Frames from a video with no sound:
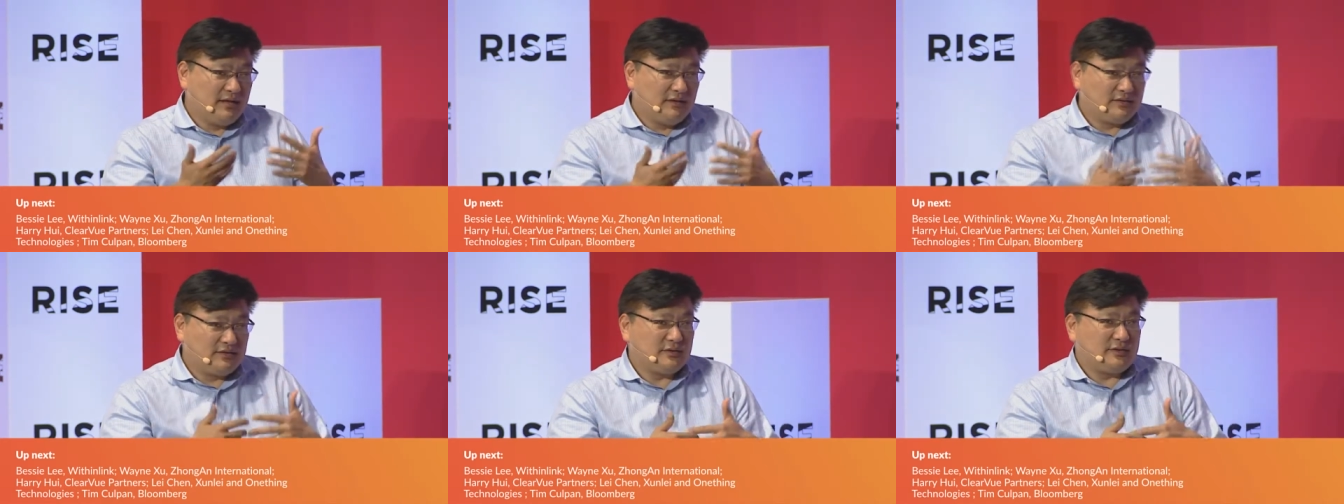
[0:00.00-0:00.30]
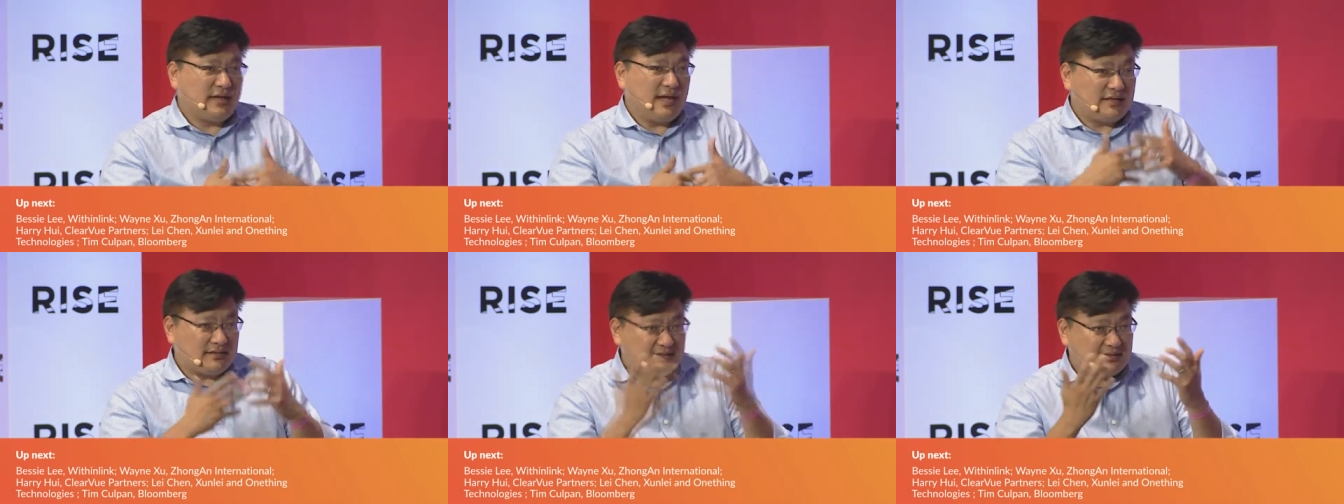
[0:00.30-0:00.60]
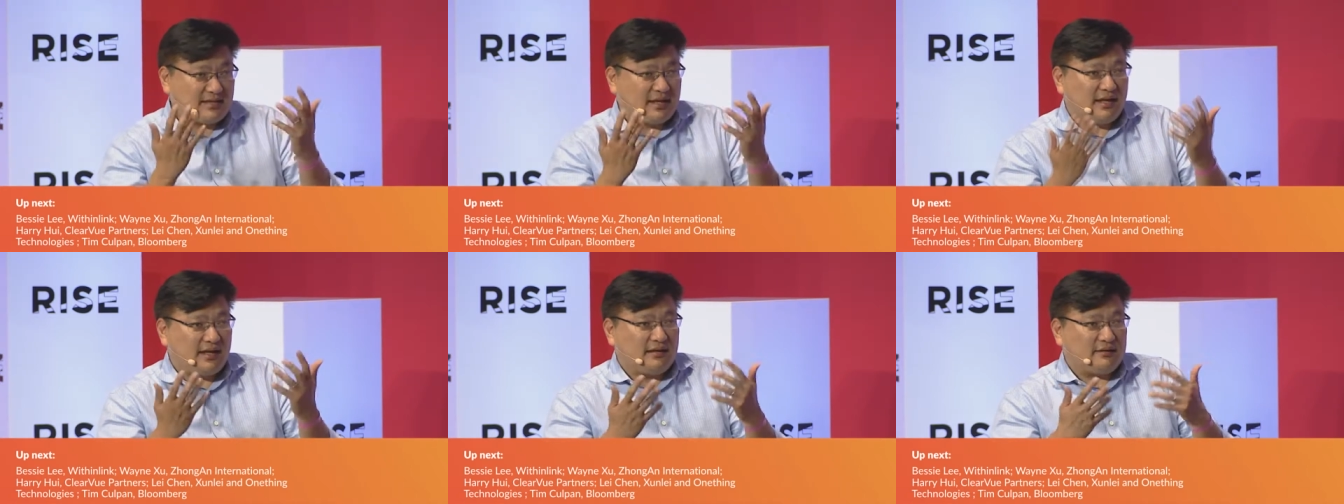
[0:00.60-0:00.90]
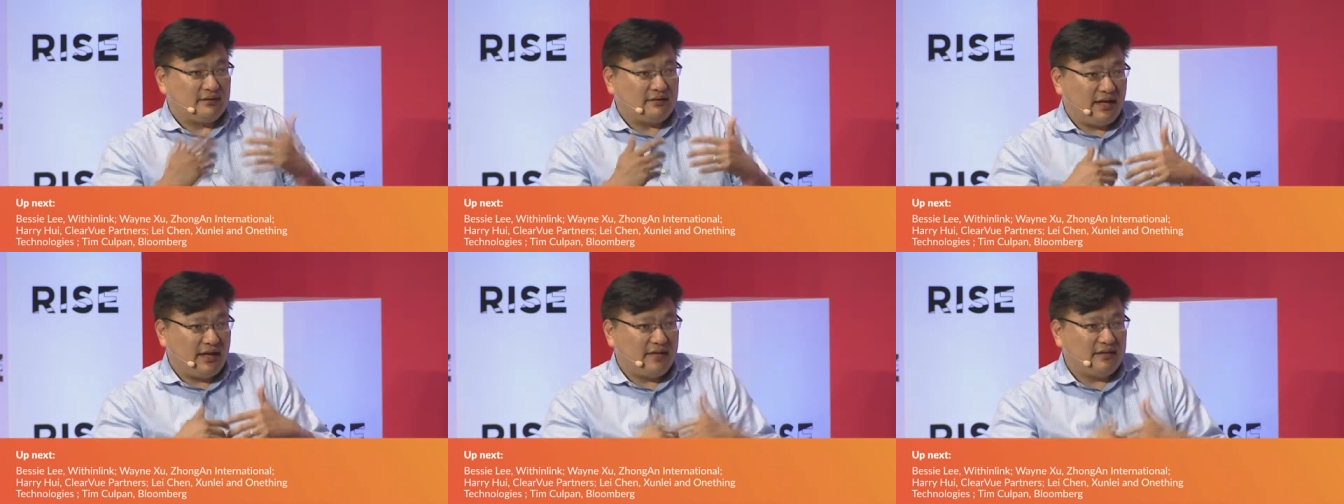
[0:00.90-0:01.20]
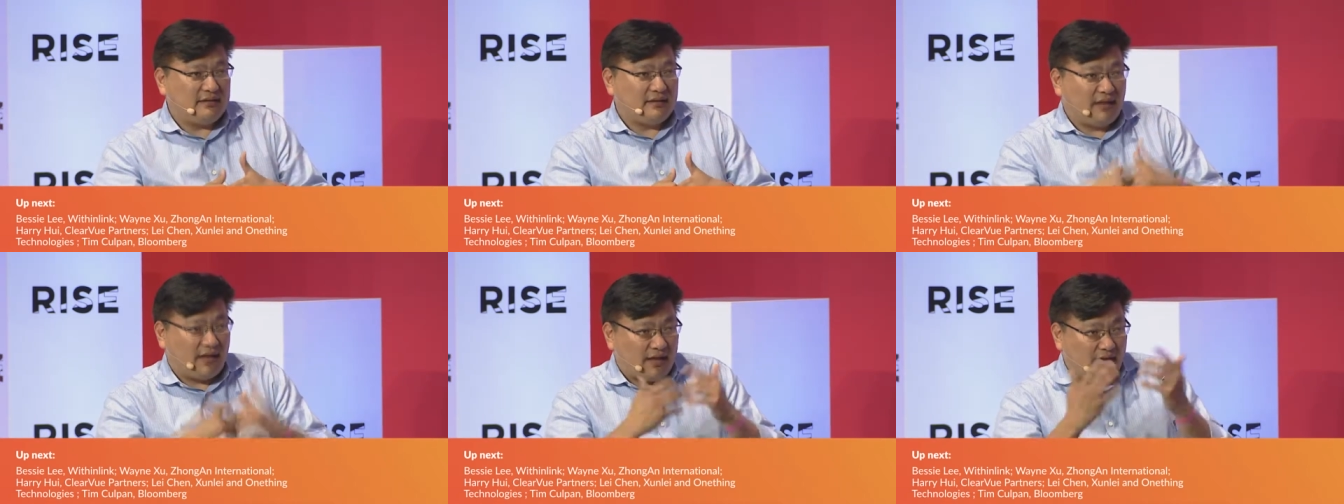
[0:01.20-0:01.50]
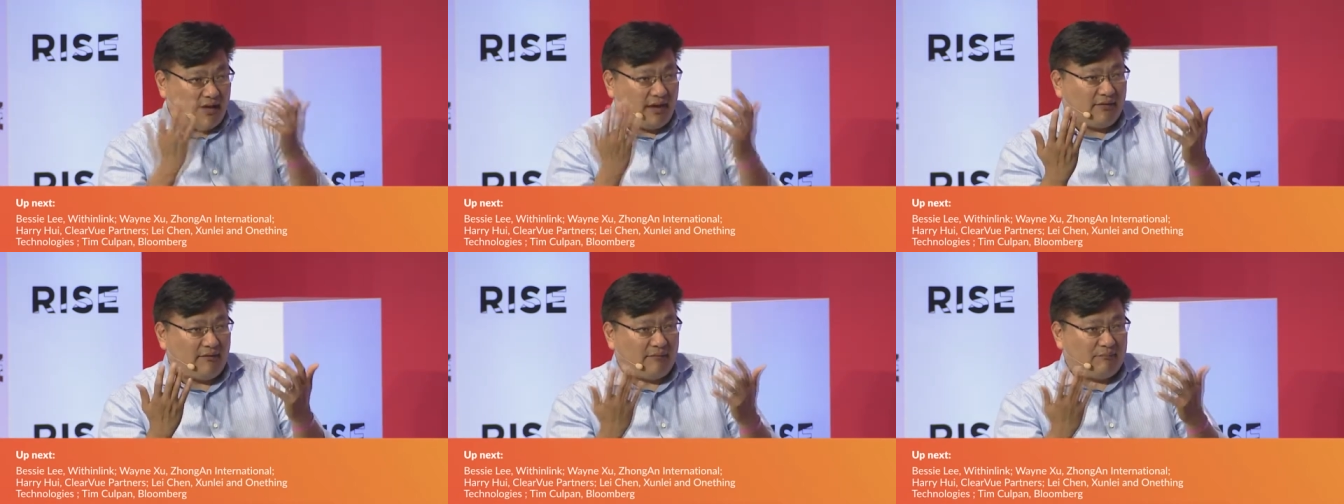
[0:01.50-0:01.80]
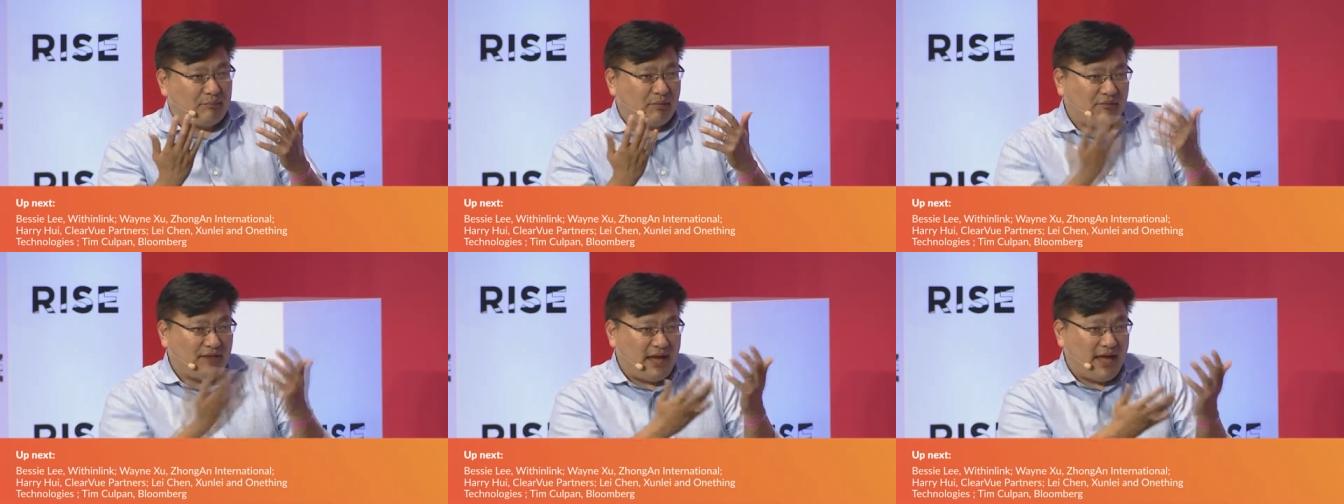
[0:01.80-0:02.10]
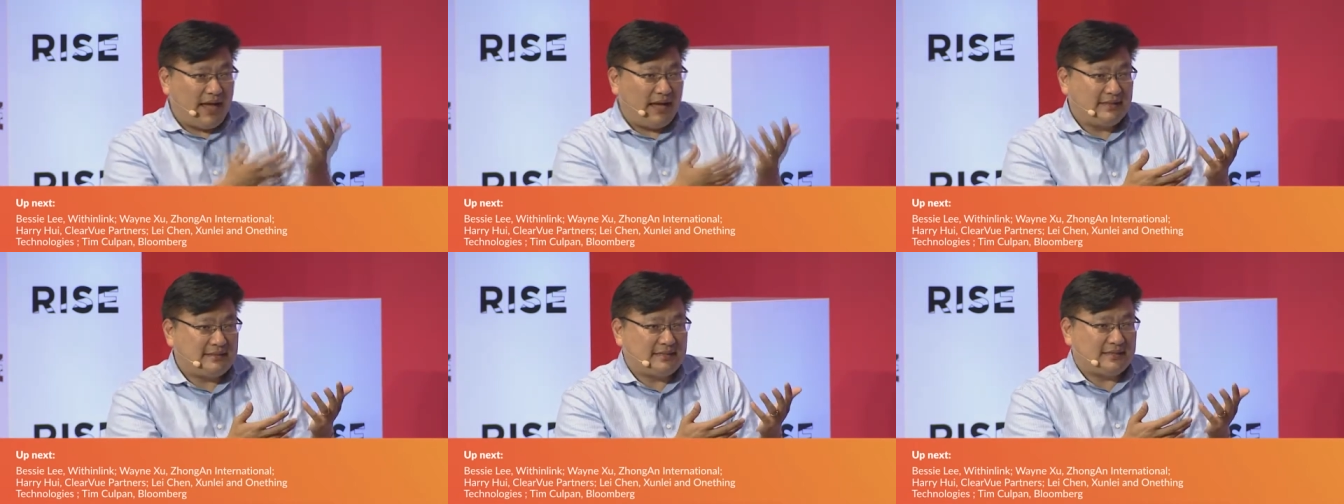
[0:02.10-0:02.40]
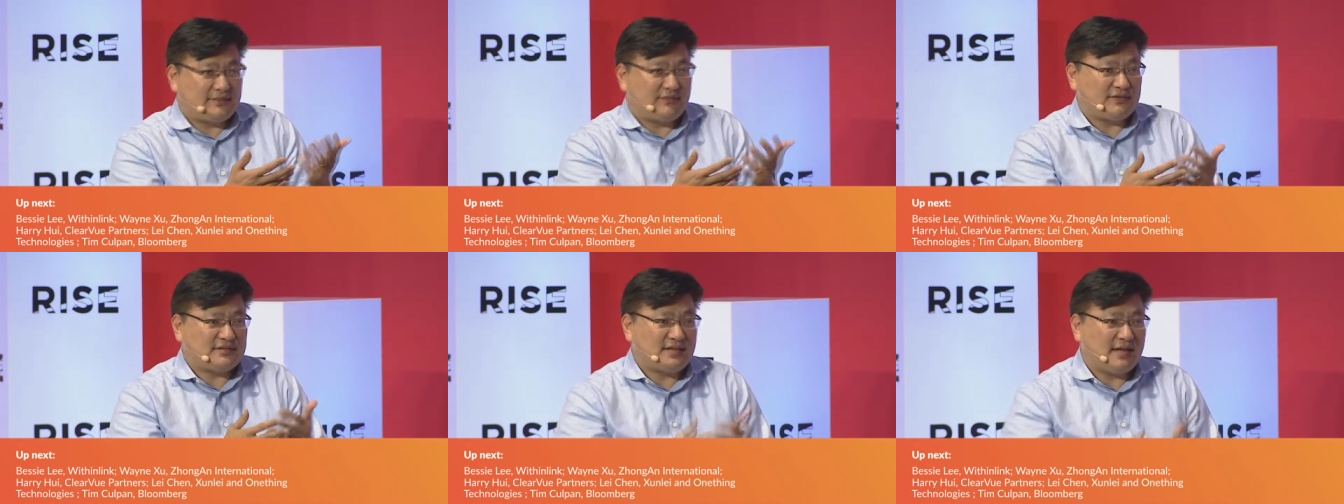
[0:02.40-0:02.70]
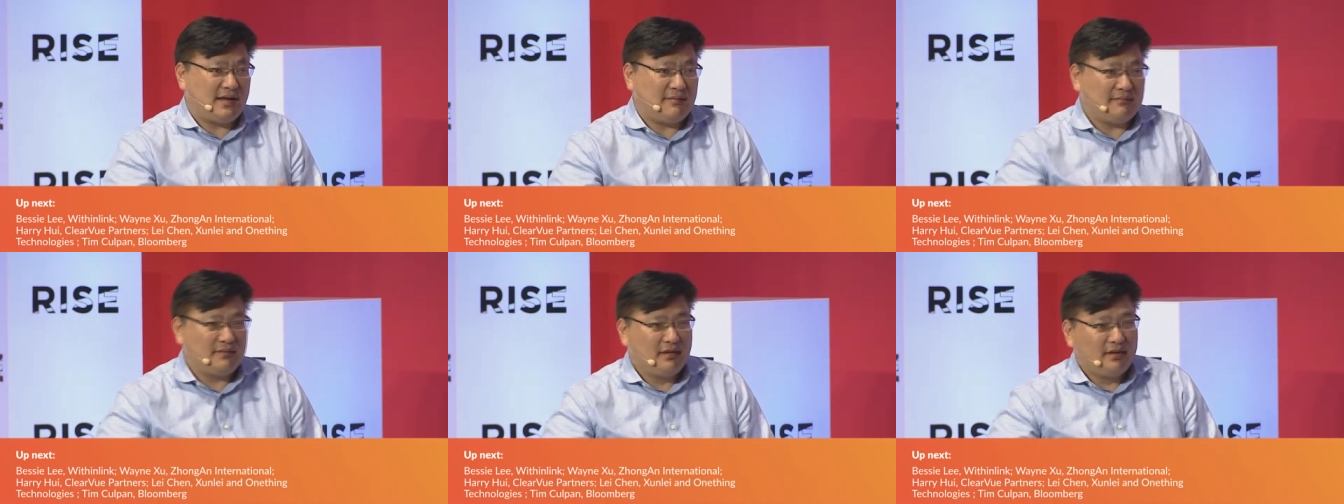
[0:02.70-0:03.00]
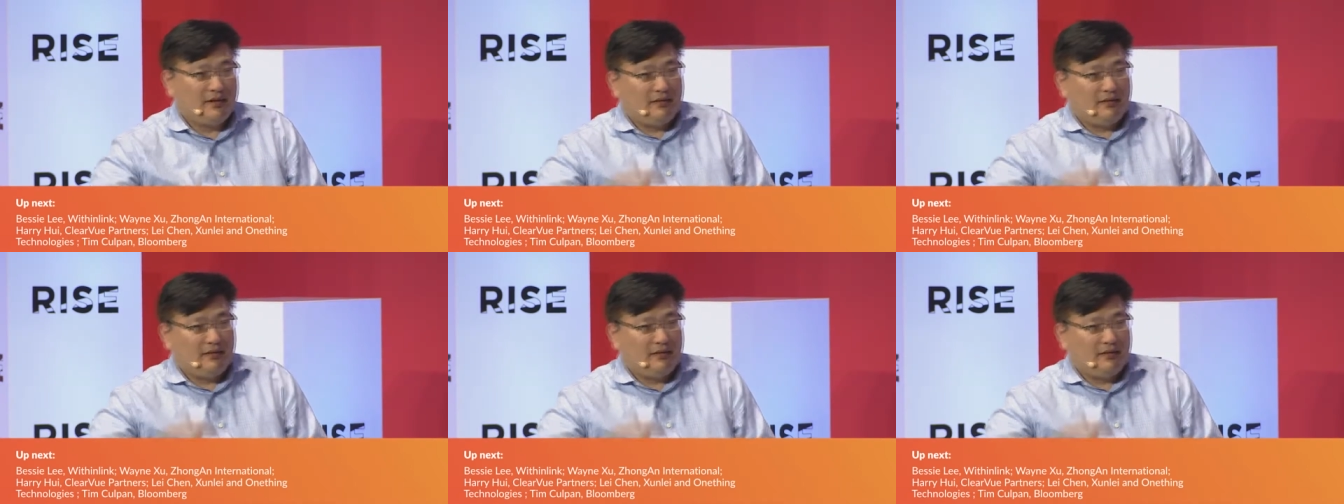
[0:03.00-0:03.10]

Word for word: to gain scale and uh, provide exits for some